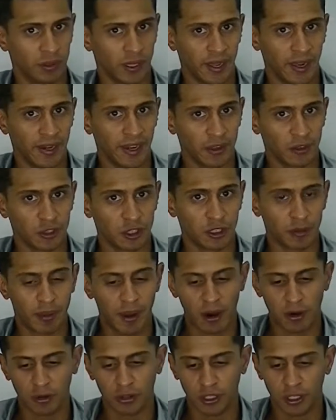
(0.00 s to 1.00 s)
That allows you to
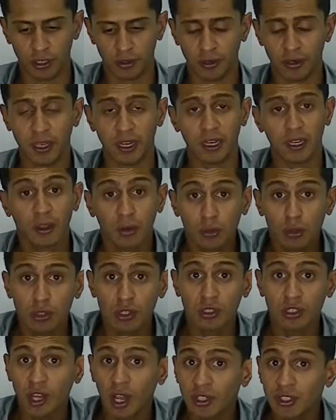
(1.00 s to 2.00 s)
power on the unit. It
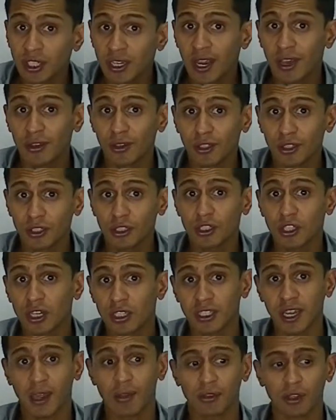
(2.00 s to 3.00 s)
also does allow you to
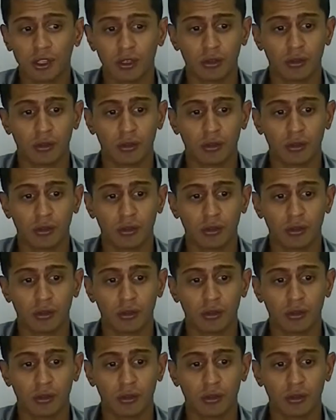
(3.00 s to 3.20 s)
shut down the